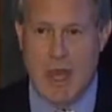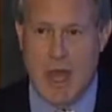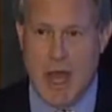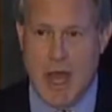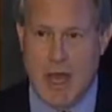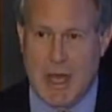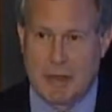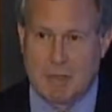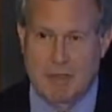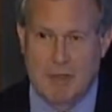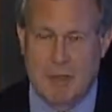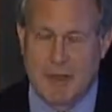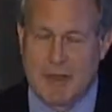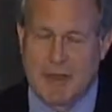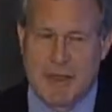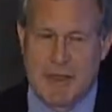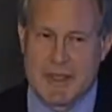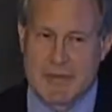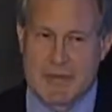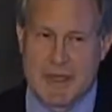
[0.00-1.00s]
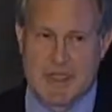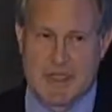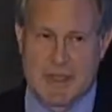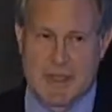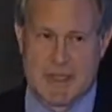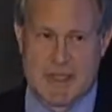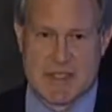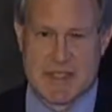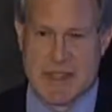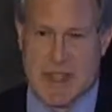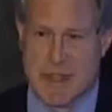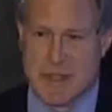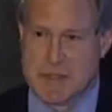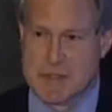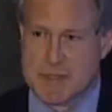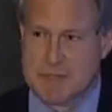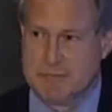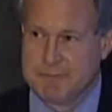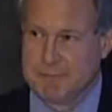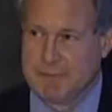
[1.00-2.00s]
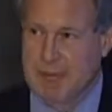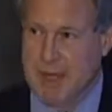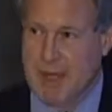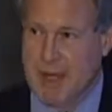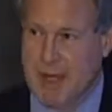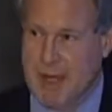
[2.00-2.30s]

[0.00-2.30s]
The only thing it's missing is sex.